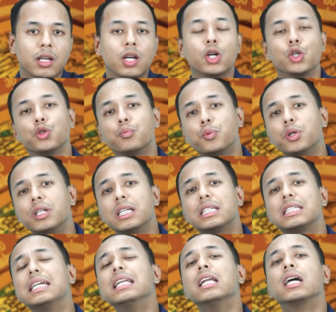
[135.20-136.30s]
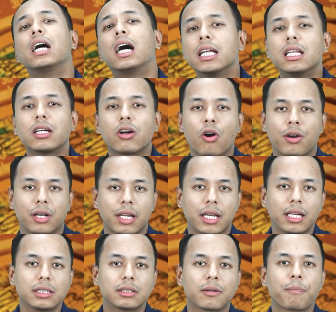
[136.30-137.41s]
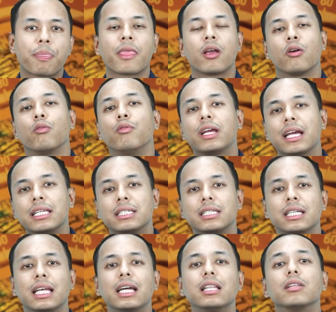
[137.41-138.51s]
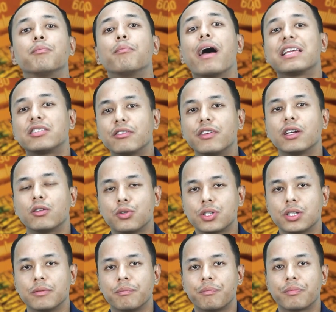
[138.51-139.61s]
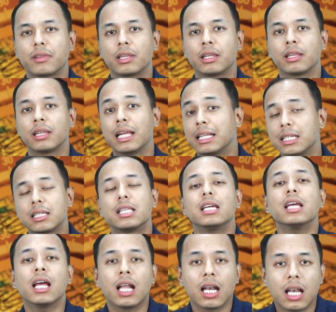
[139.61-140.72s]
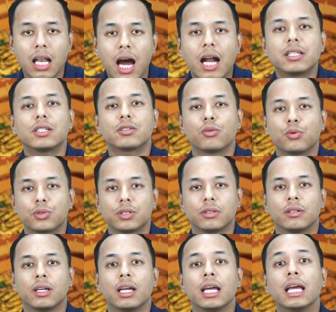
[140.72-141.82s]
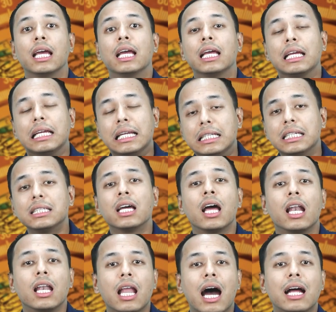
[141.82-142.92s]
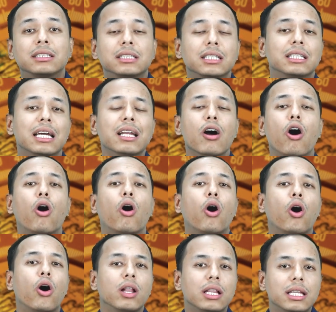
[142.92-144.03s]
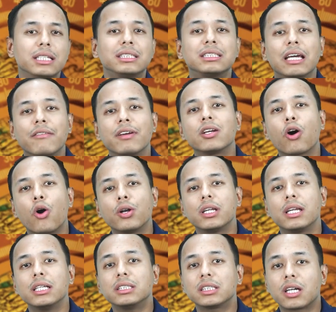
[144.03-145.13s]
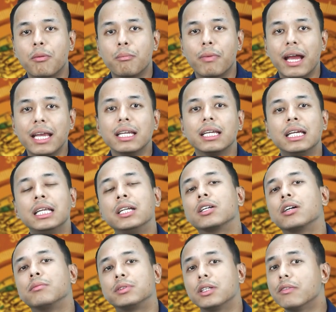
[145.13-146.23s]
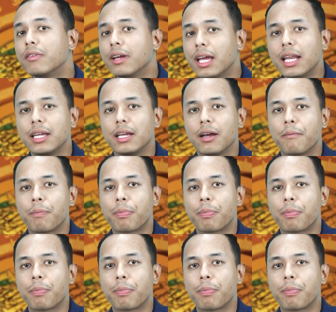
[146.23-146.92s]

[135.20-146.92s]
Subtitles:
To put this in another context, we can say that the Pacific Ocean, that is the largest ocean, it is larger than all these 7 continents combined in terms of area.